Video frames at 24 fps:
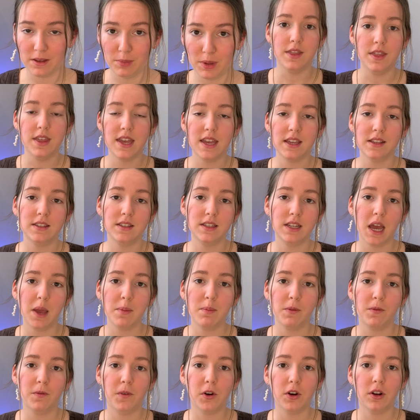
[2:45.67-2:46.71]
plants. This
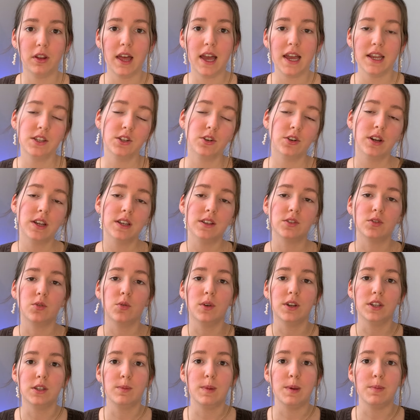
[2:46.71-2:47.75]
type of fertilizer is
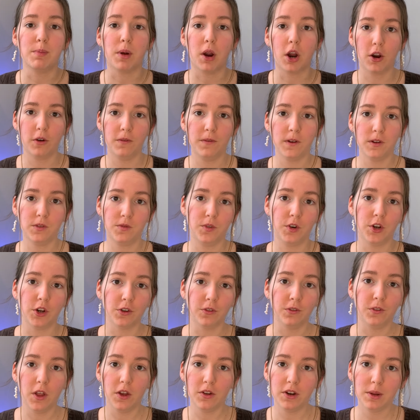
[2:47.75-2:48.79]
going to be perfect for
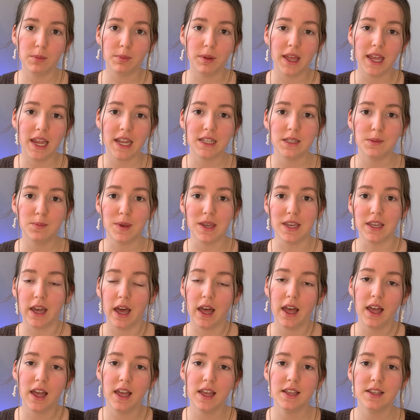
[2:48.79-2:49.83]
your floating plants
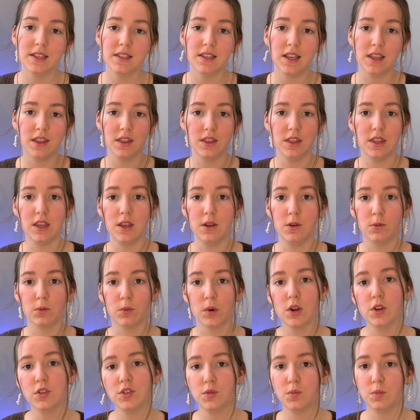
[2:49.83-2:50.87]
because the
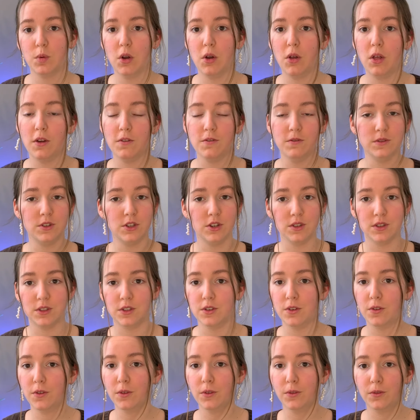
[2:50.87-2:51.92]
roots will
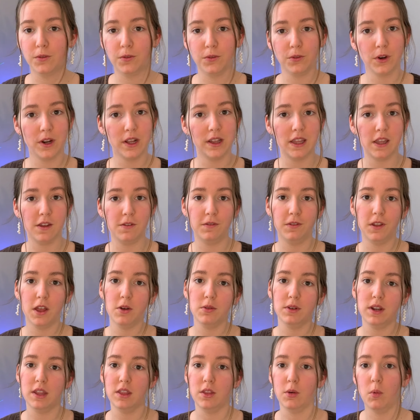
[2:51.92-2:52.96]
just freely
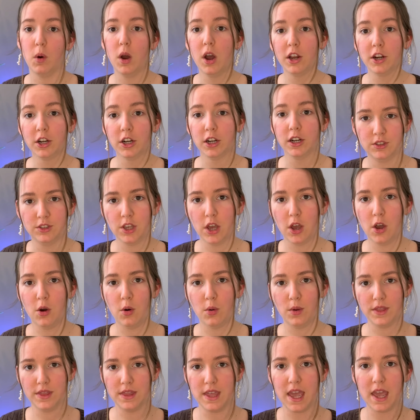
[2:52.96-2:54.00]
float in the water,
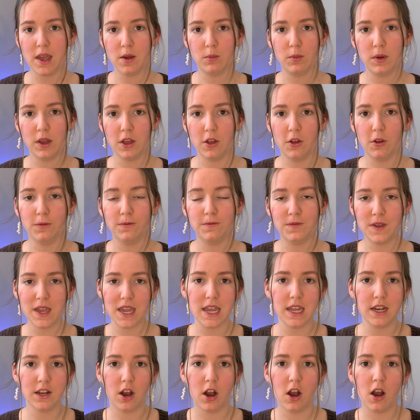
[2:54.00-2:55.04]
so they will
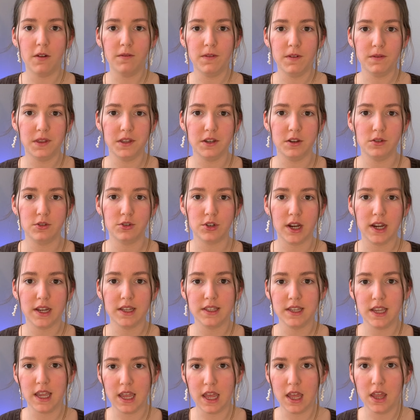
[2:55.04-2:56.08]
feed off of the
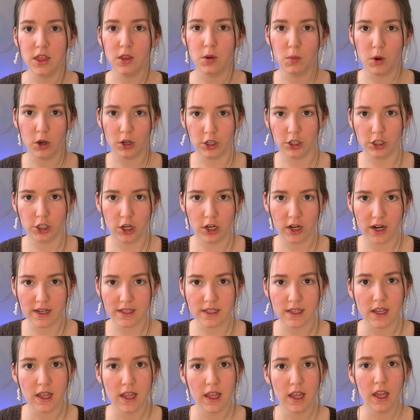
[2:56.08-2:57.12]
nutrients in the water current.
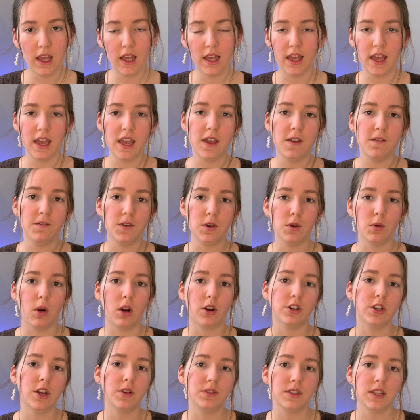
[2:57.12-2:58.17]
If you
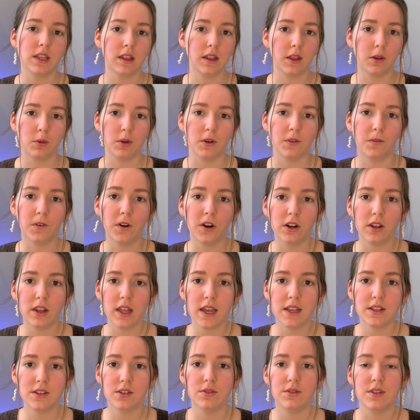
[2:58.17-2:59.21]
are dosing liquid
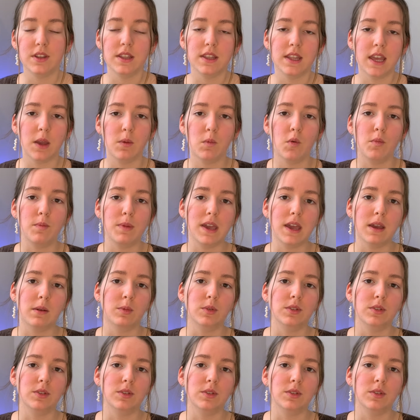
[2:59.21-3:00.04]
fertilizer, then they will be able